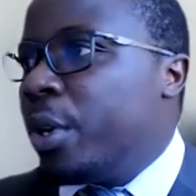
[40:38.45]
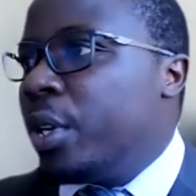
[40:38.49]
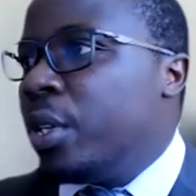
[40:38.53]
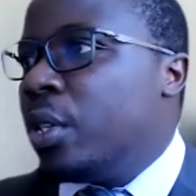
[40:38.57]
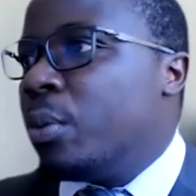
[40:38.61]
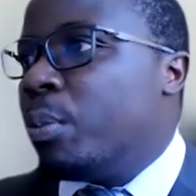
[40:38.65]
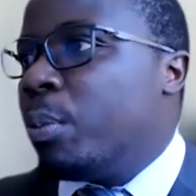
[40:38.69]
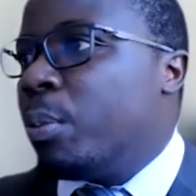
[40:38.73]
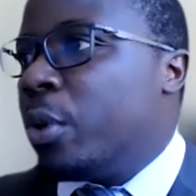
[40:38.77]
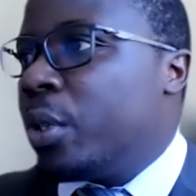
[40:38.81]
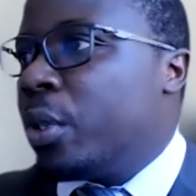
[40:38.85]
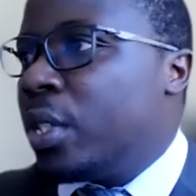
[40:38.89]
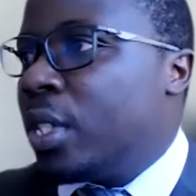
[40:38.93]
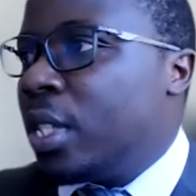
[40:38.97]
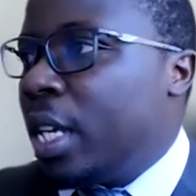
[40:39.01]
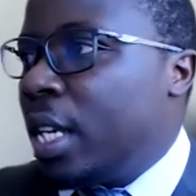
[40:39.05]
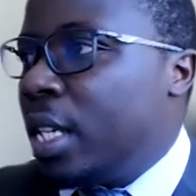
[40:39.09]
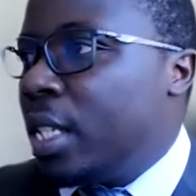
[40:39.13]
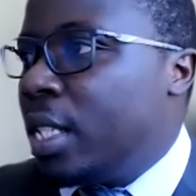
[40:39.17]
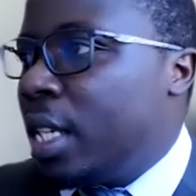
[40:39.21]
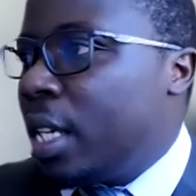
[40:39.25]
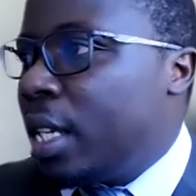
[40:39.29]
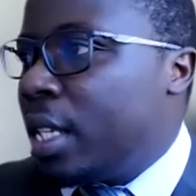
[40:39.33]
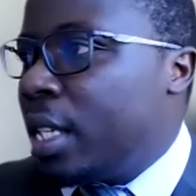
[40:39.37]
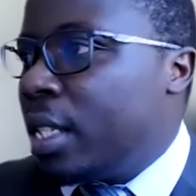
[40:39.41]
principles
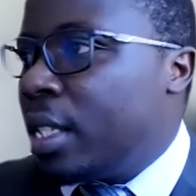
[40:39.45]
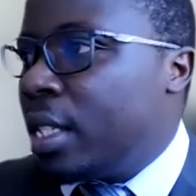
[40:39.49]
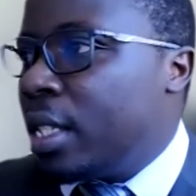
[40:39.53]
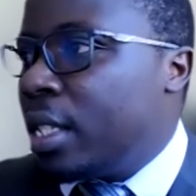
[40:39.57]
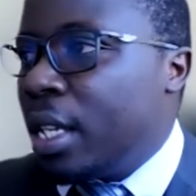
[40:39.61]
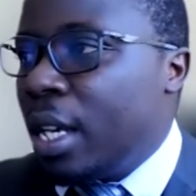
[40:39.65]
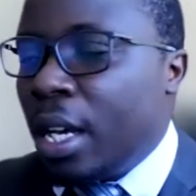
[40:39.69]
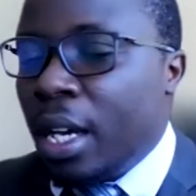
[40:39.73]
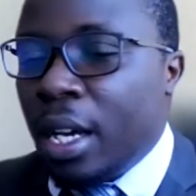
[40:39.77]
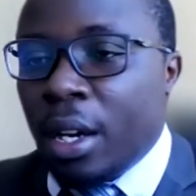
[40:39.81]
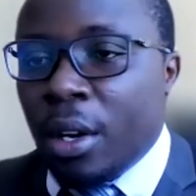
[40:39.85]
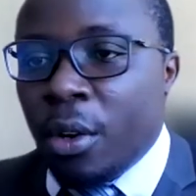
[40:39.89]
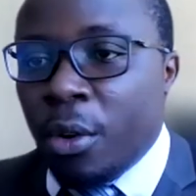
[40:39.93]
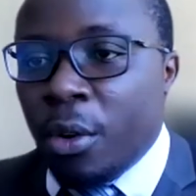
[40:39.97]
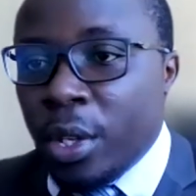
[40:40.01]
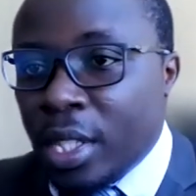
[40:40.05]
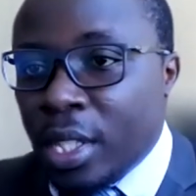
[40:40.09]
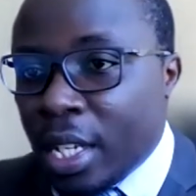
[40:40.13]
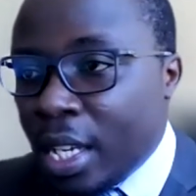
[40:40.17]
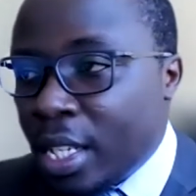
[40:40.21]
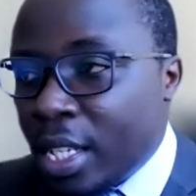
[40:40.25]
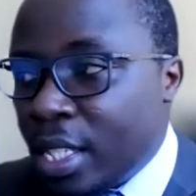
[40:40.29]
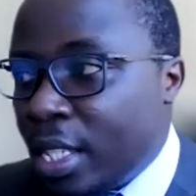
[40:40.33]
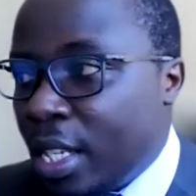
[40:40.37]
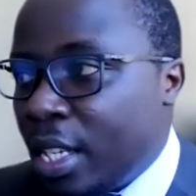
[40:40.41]
such as risk